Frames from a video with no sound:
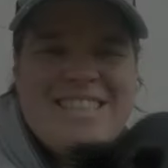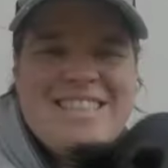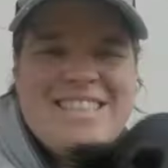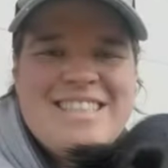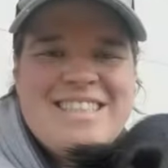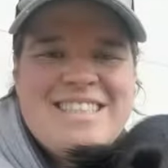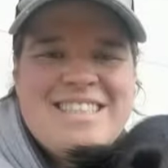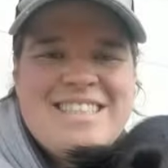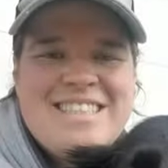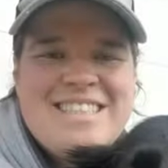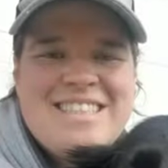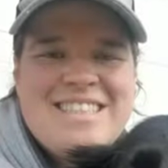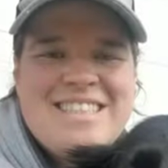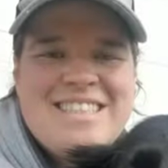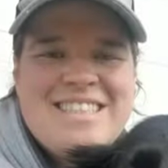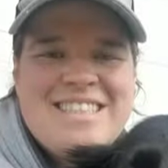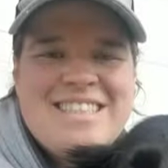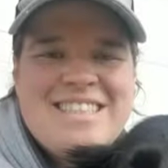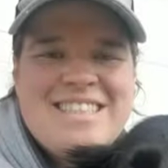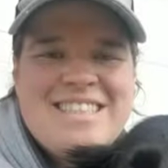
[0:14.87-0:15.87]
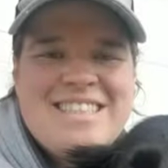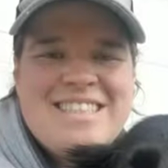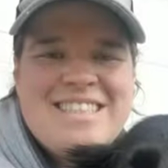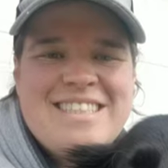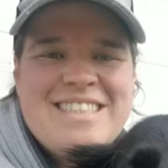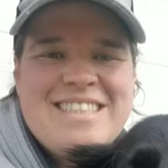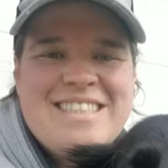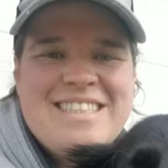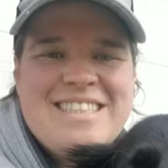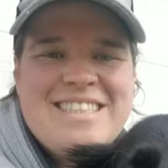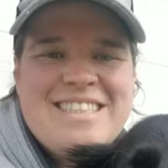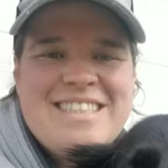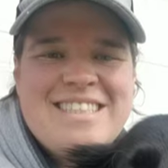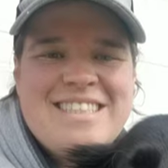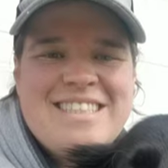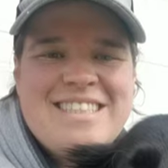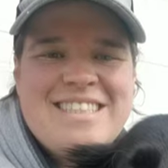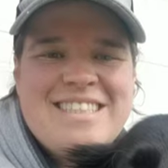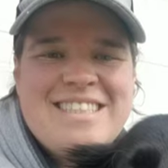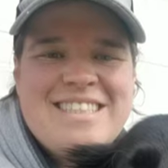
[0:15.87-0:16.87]

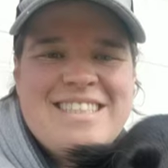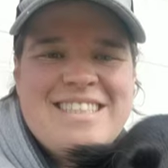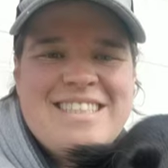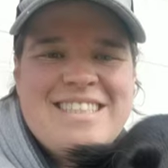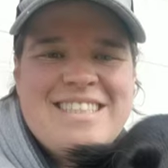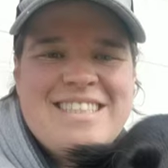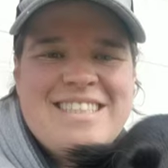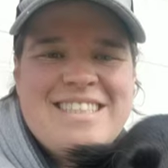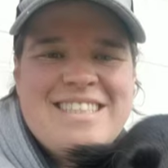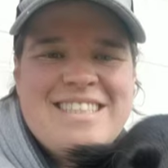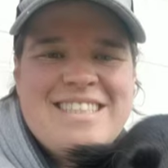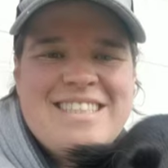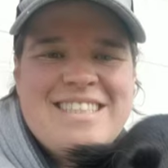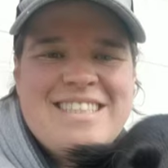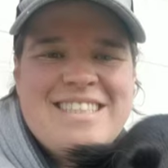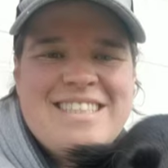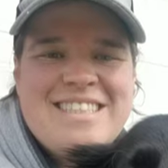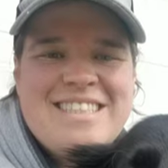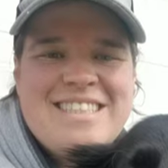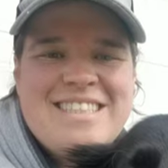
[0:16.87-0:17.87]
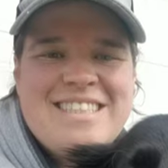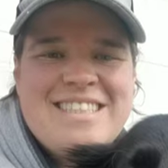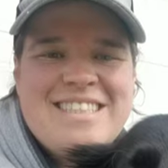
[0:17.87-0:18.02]
No one is speaking in this clip.